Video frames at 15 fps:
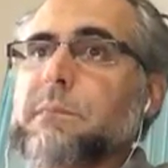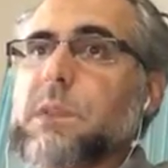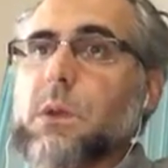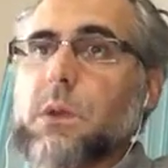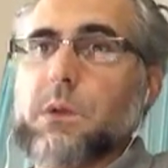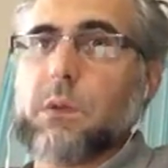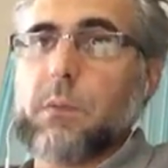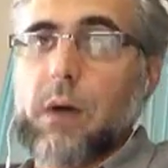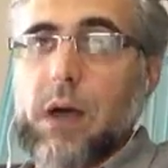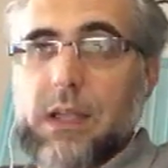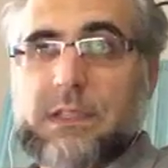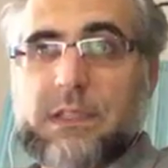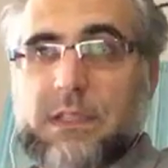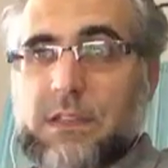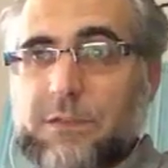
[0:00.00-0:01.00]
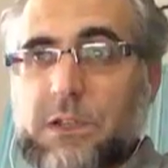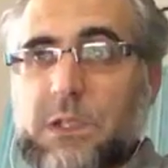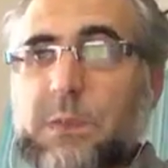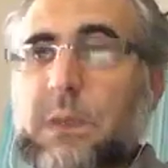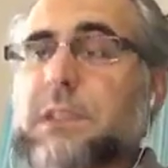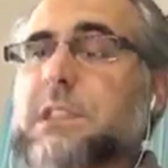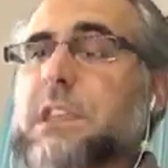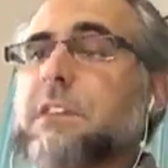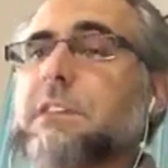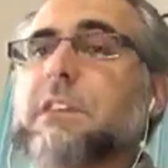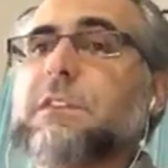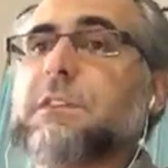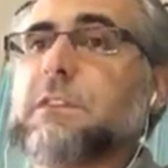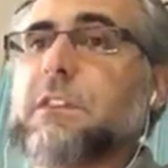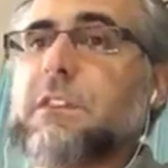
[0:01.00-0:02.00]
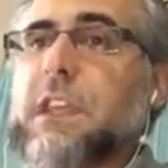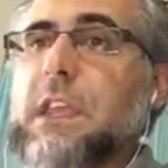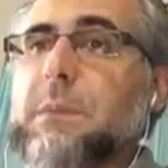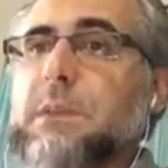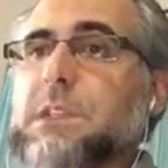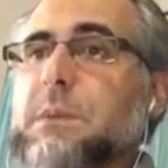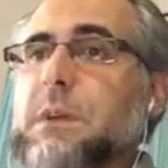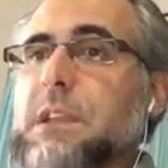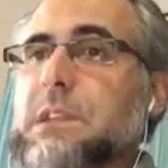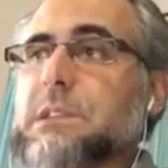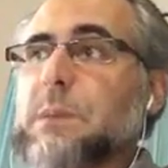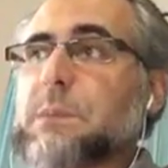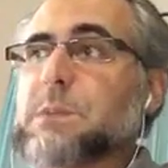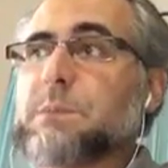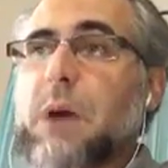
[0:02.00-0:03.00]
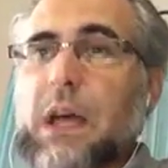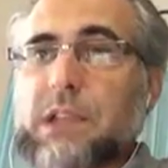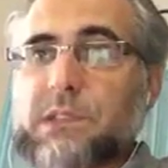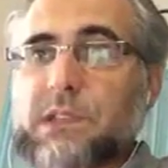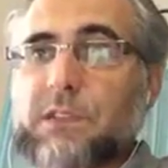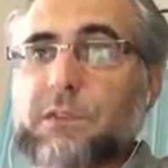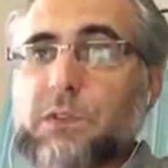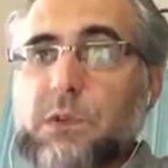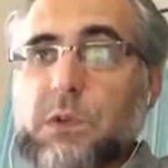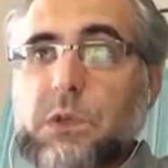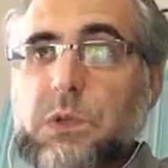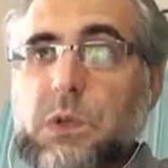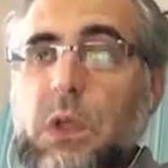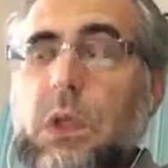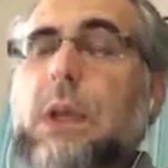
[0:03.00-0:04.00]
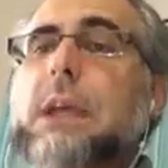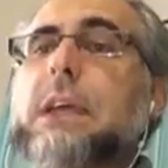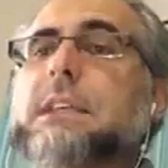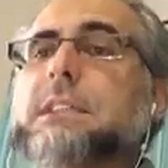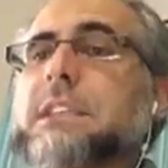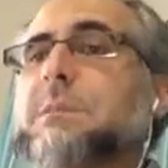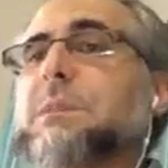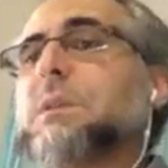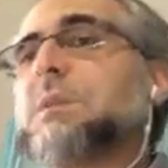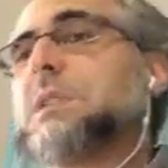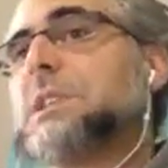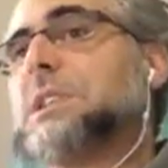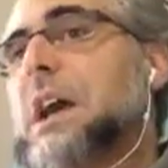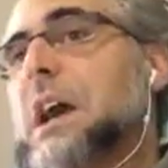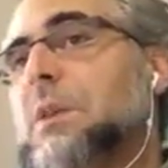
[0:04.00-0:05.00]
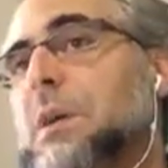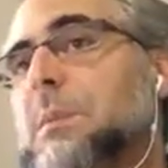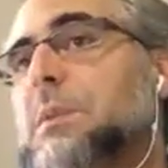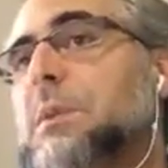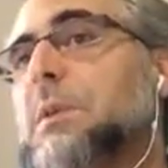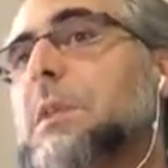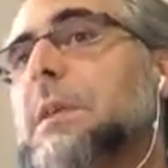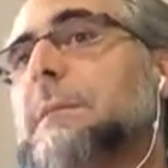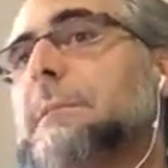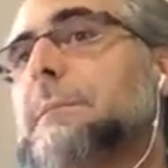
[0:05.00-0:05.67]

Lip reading: go to a mosque in the first place, even if their image about Islam is positive or neutral. Same thing with the dawah booth.